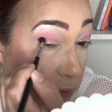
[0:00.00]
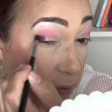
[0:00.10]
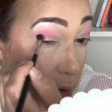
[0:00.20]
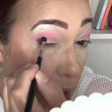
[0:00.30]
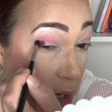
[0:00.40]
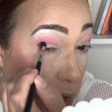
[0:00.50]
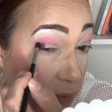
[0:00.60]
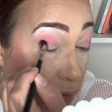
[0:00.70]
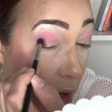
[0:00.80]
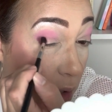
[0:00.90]
variety
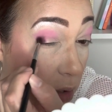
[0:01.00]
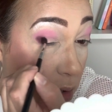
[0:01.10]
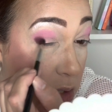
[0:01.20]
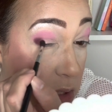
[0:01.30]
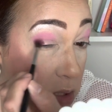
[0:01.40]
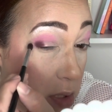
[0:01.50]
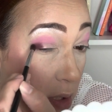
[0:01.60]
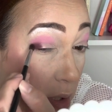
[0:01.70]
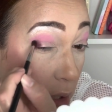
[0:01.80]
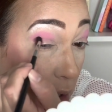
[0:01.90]
of colors.
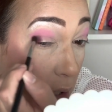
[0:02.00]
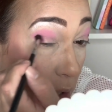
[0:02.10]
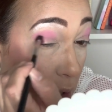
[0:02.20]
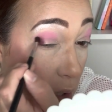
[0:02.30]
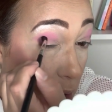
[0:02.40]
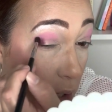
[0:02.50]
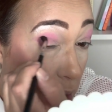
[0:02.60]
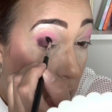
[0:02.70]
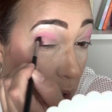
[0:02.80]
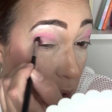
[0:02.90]

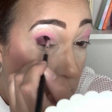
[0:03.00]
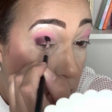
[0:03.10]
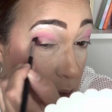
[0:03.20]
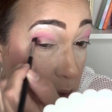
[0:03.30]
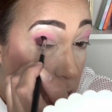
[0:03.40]
And